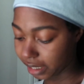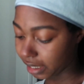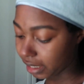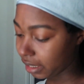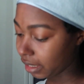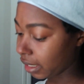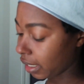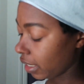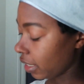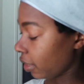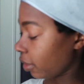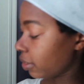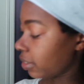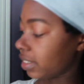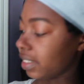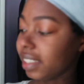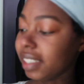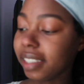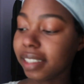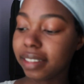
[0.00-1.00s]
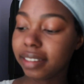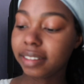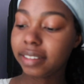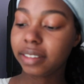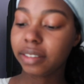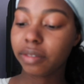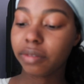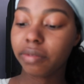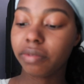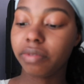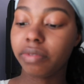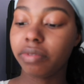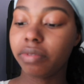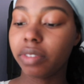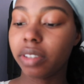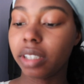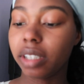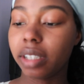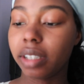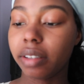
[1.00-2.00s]
And I use this
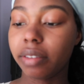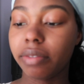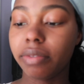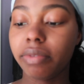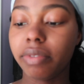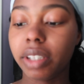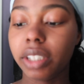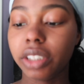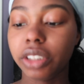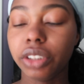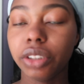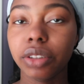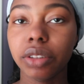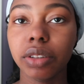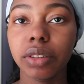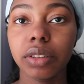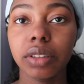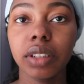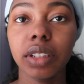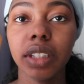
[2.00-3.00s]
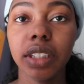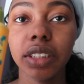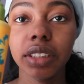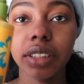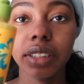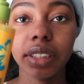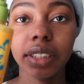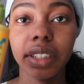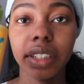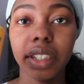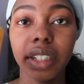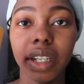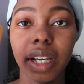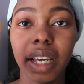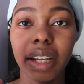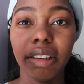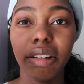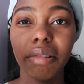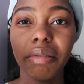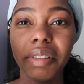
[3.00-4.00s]
facial cleanser.
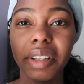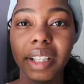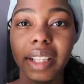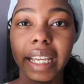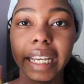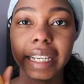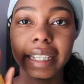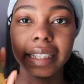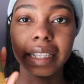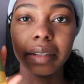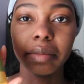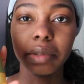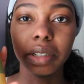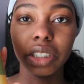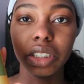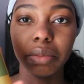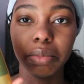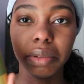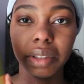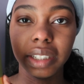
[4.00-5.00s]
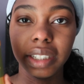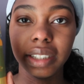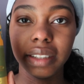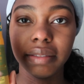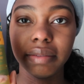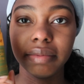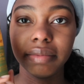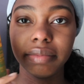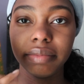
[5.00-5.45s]
I don't really like it that much, but